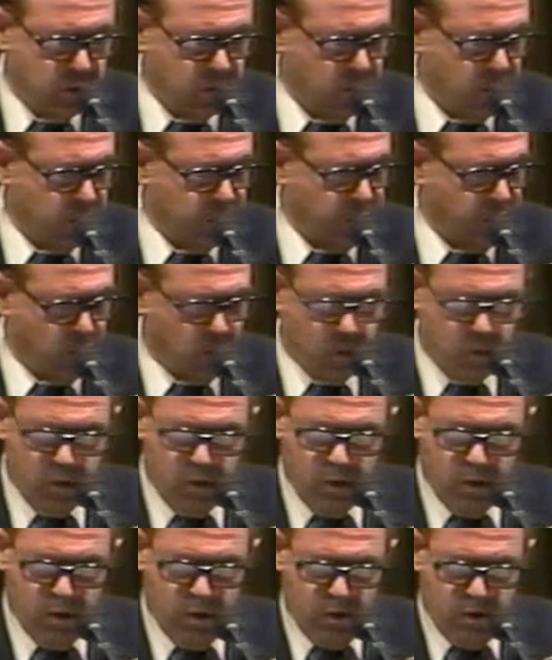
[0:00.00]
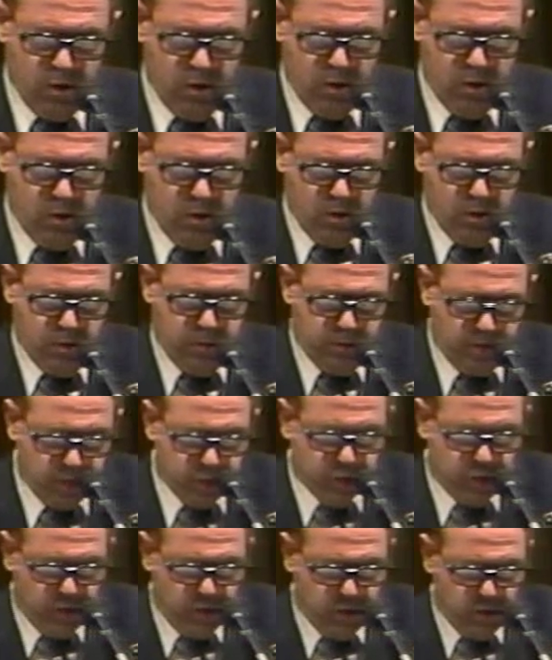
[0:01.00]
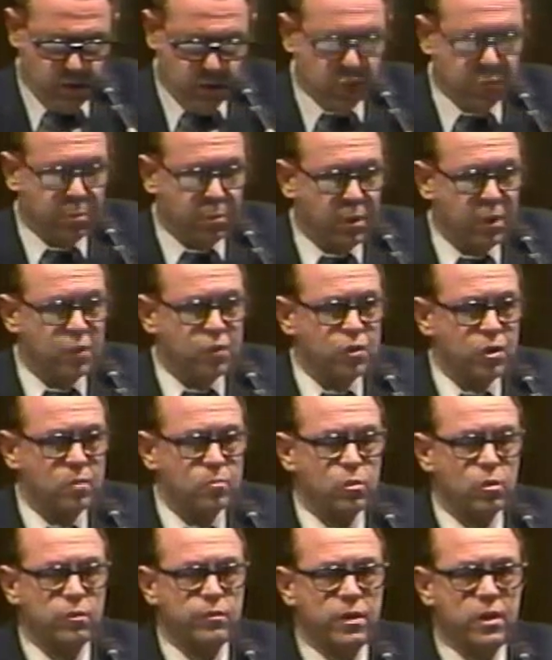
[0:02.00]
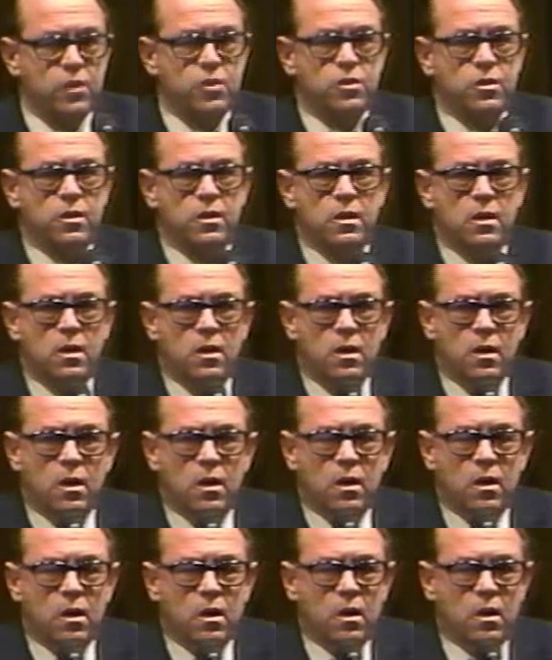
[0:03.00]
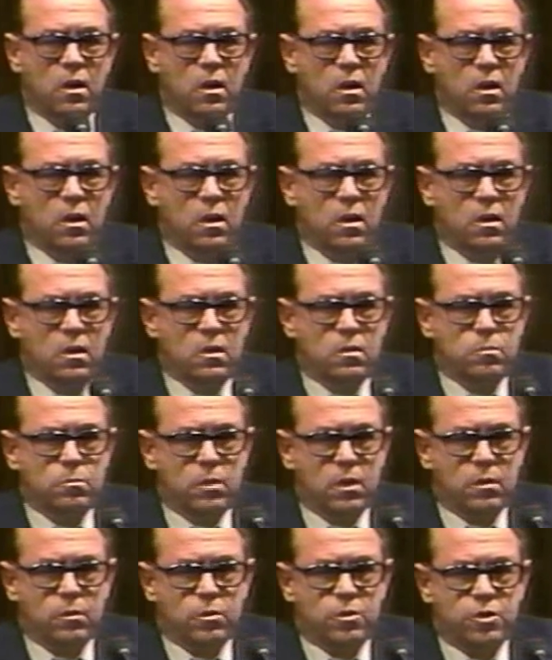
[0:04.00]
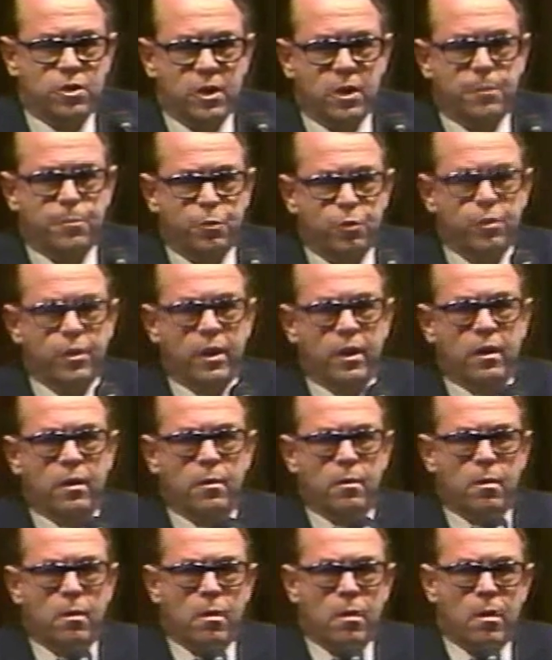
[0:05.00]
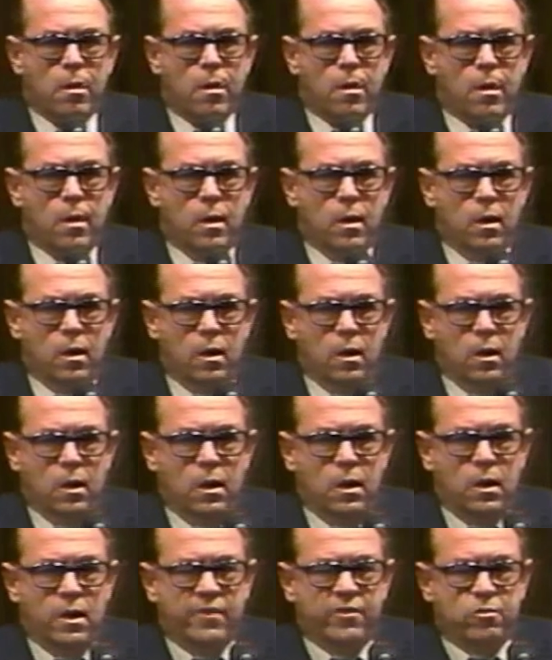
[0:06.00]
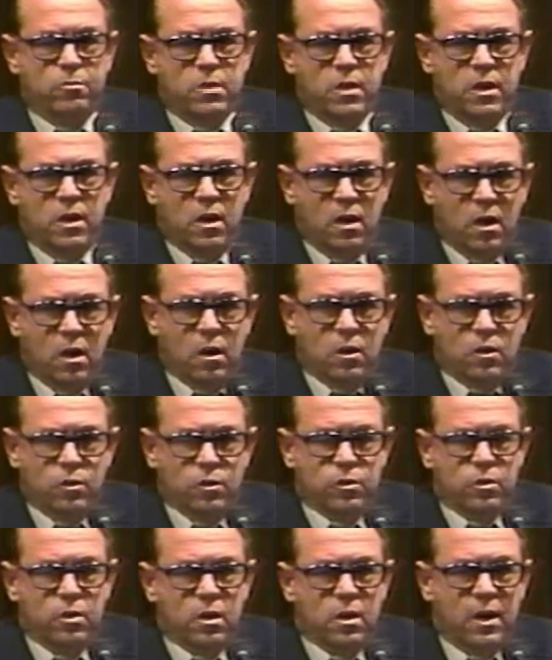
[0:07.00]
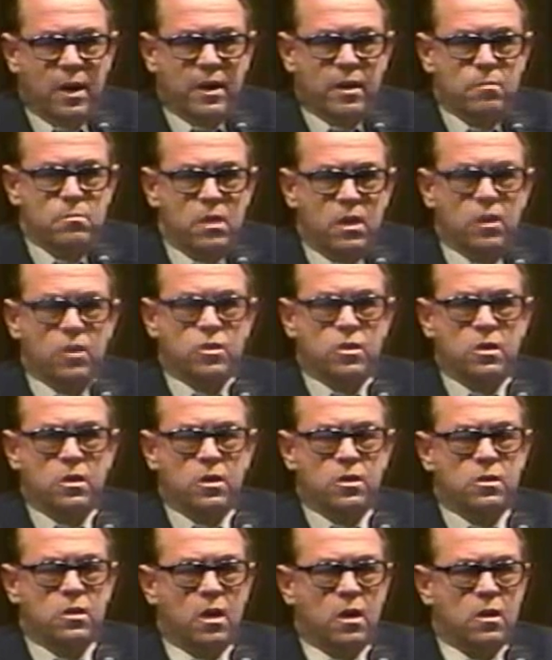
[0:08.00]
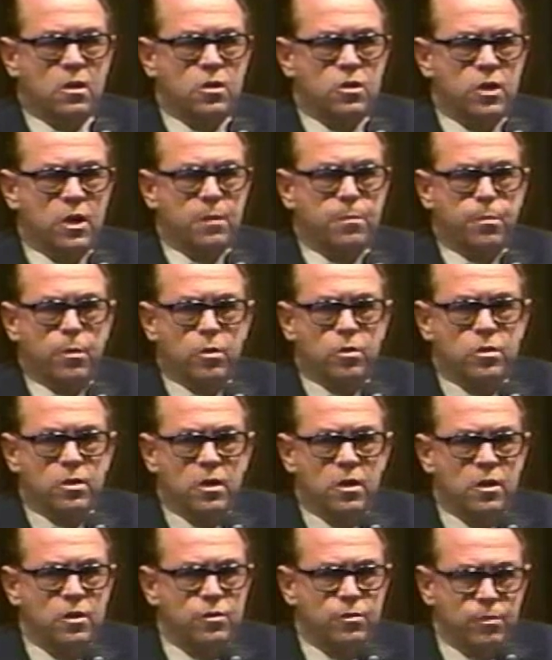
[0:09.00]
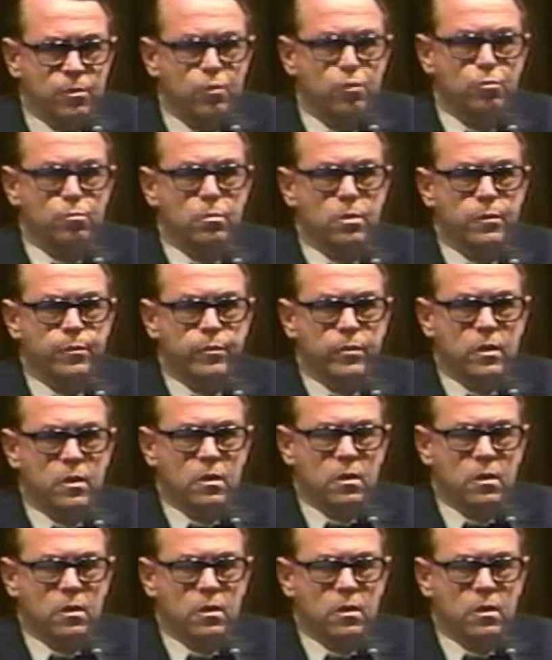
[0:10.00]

sermon a blessing and inspirational and motivational, but it was therapeutic. If a merry heart doeth good like a medicine, there's not a sick person in this room.